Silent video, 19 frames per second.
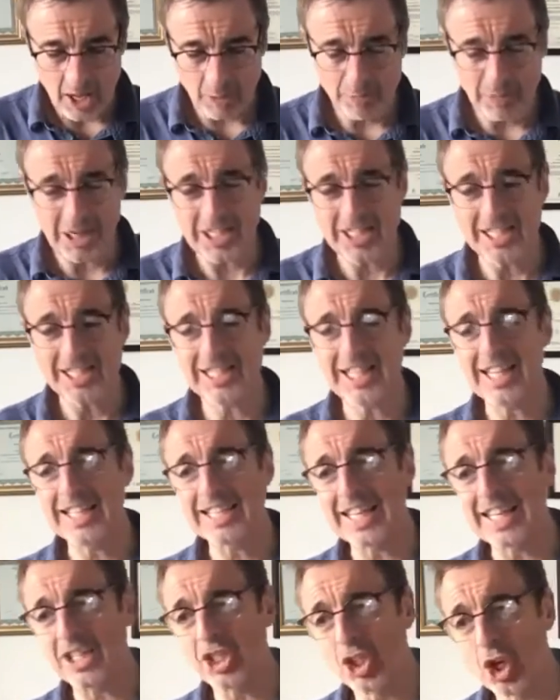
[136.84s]
Obesity
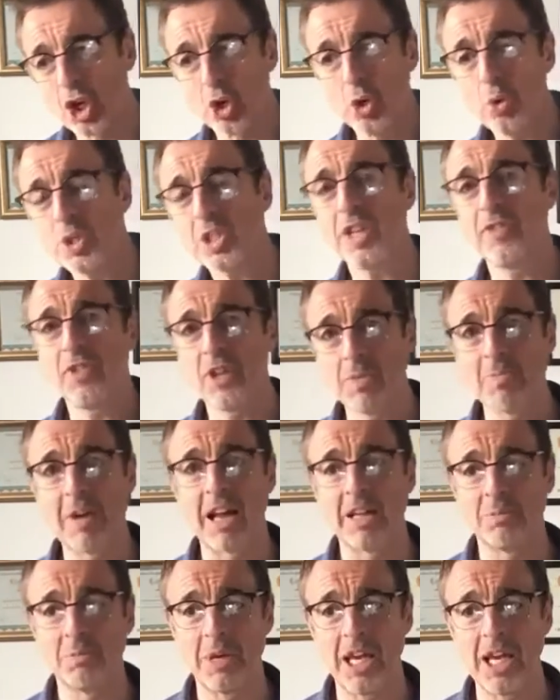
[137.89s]
is exclusively
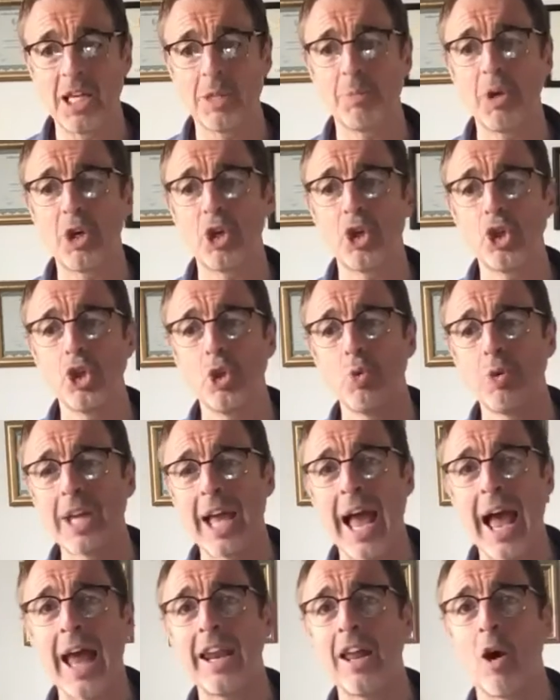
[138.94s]
man-made because you
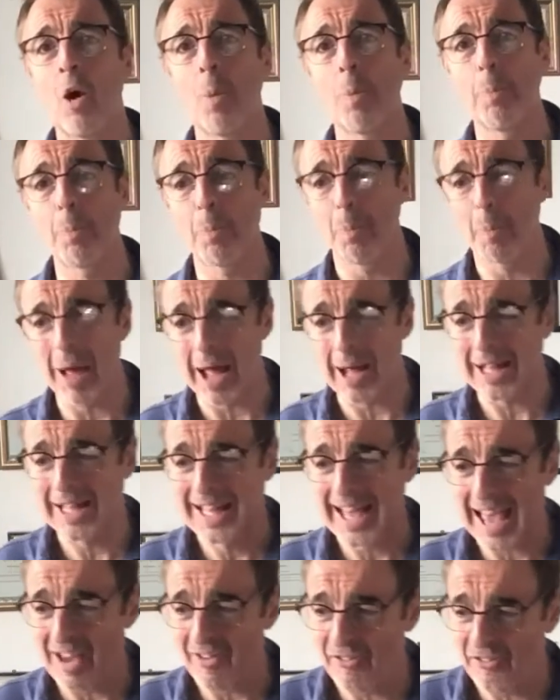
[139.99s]
cannot
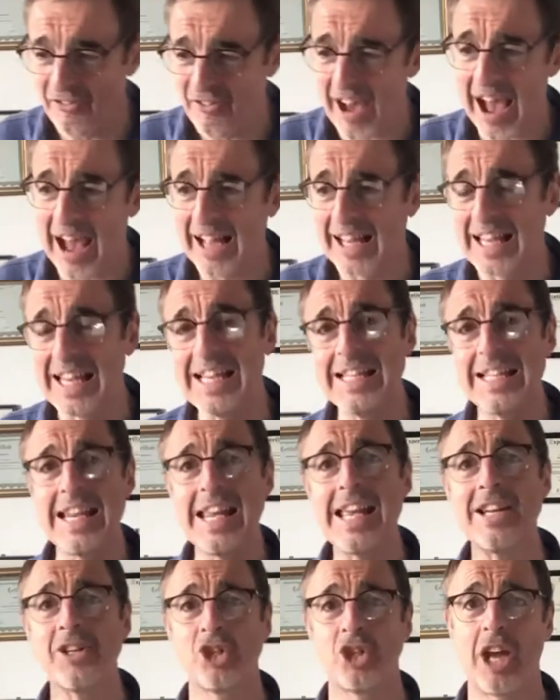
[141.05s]
get fat in
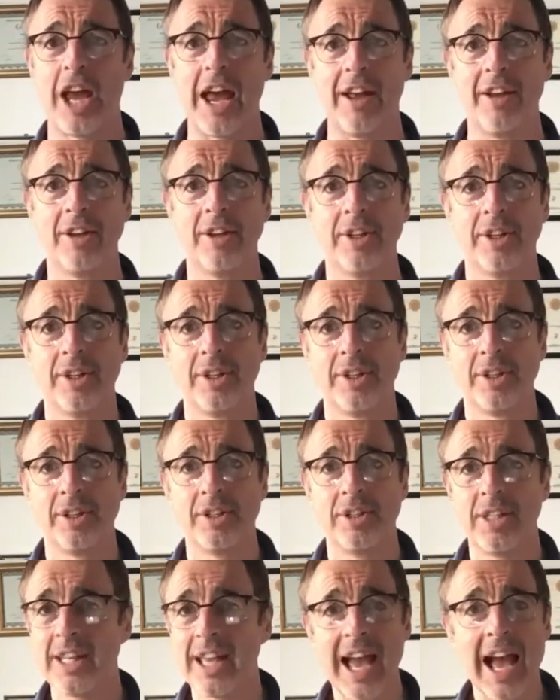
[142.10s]
nature.
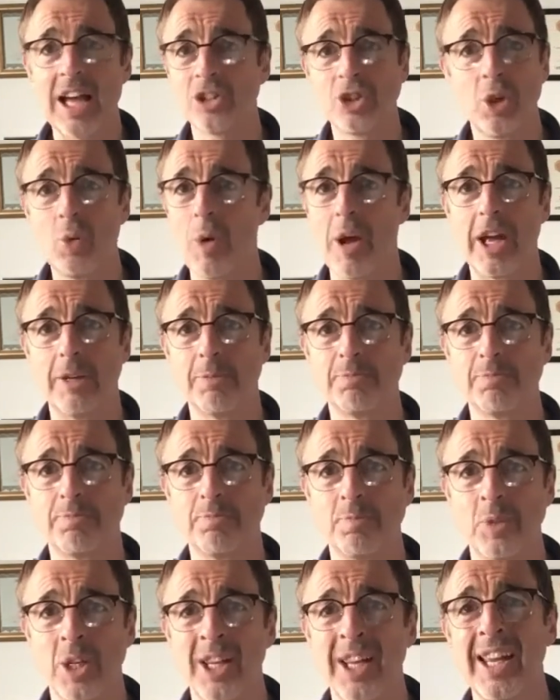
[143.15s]
You can't do it.
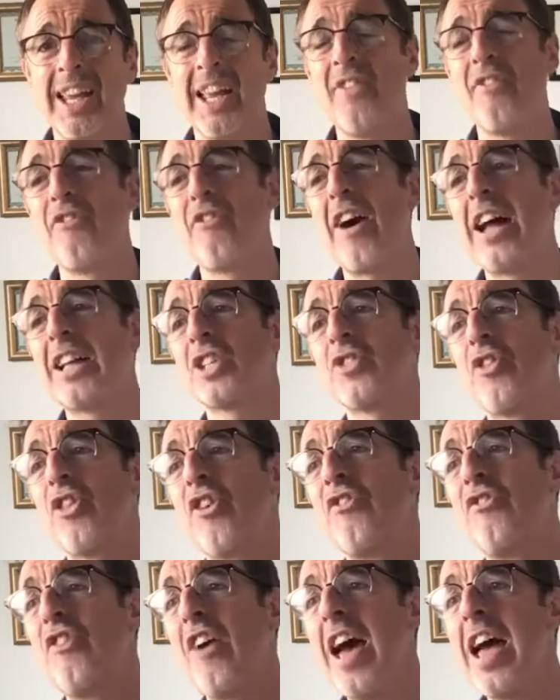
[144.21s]
In fact, for
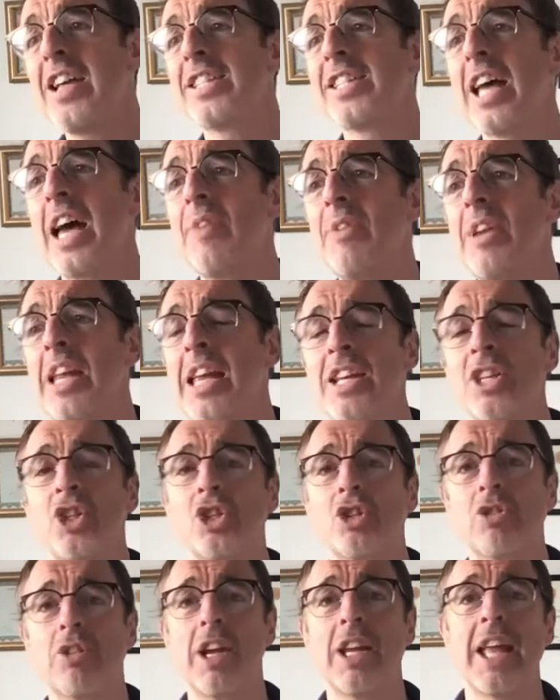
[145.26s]
the first time in
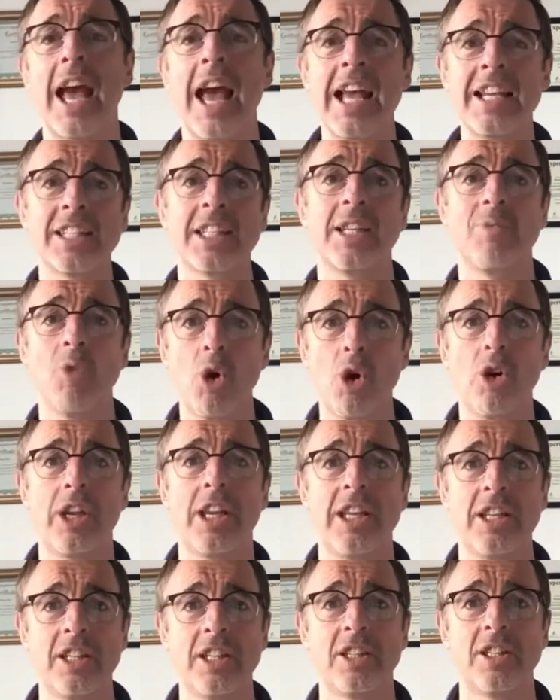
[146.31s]
history, Eskimo
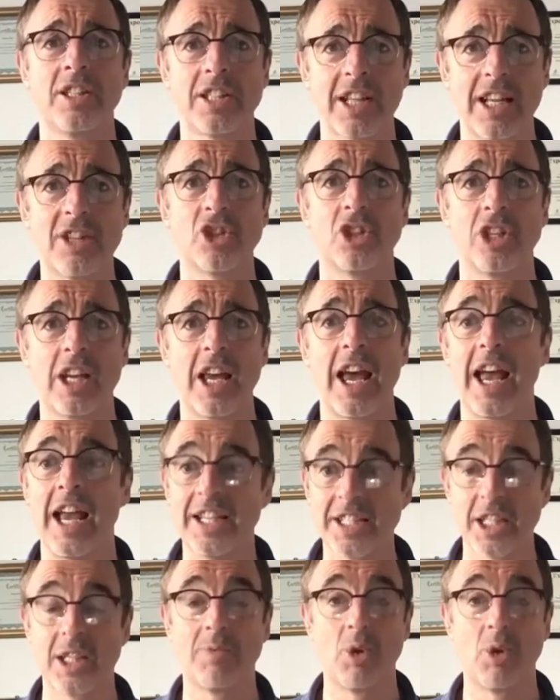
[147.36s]
Indians last year,